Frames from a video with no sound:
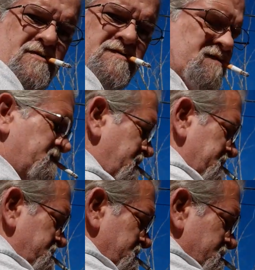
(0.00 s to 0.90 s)

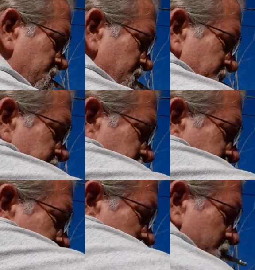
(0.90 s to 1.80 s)
suggestions on a
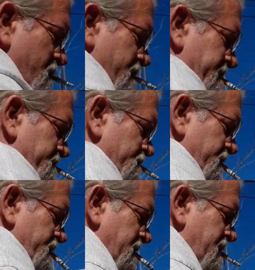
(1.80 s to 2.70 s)
name for it, with the